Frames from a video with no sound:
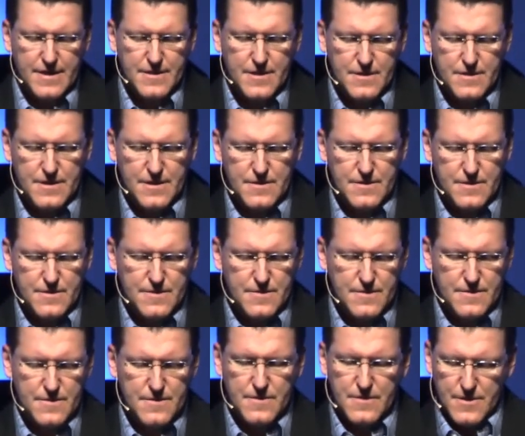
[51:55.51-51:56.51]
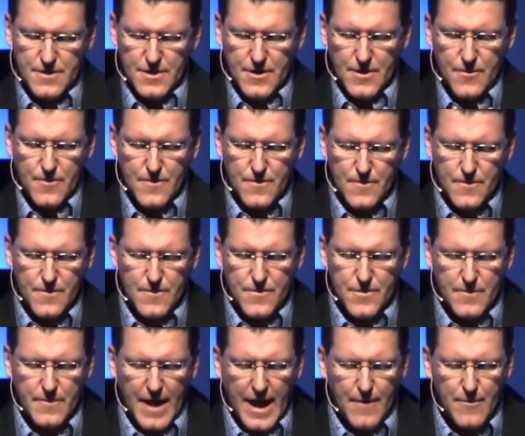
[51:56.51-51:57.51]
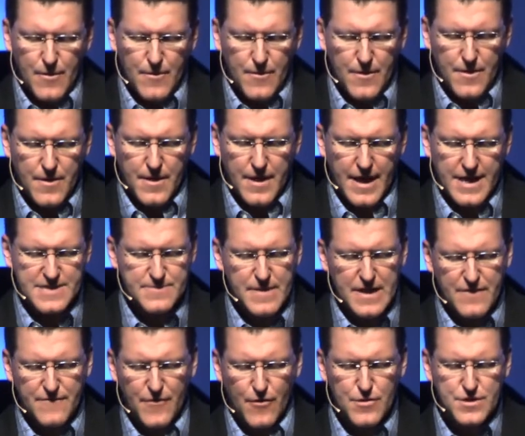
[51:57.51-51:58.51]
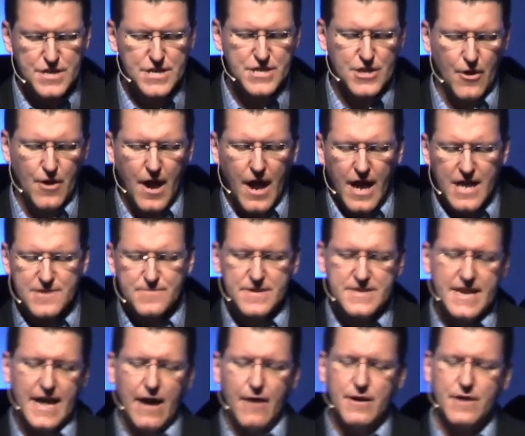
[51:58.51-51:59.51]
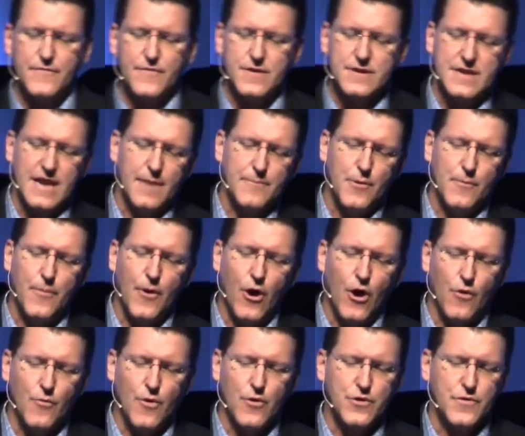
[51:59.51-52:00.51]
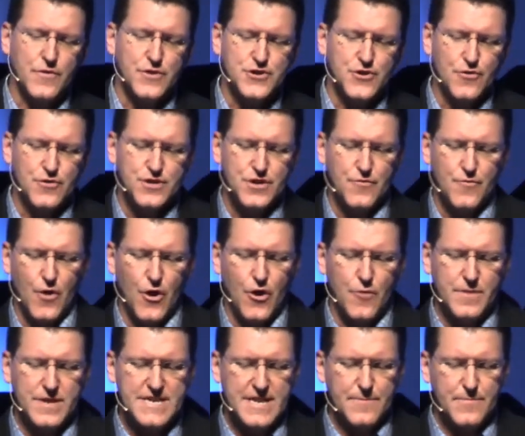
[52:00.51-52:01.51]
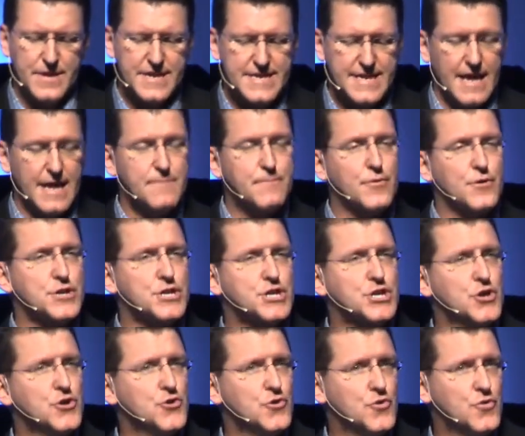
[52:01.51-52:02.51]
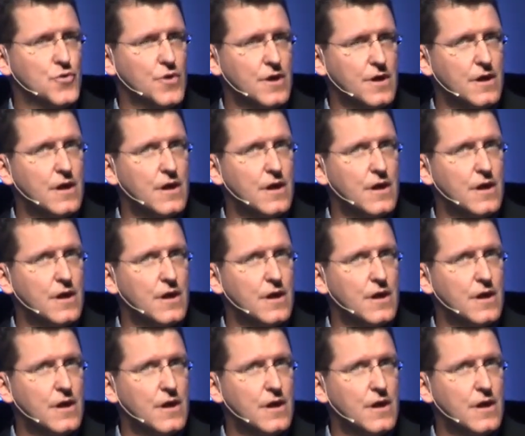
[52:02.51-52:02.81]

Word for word: The, the, you know, the Bible has many verses on hospitality. For example, Paul wrote to the church in Rome and simply said, Pursue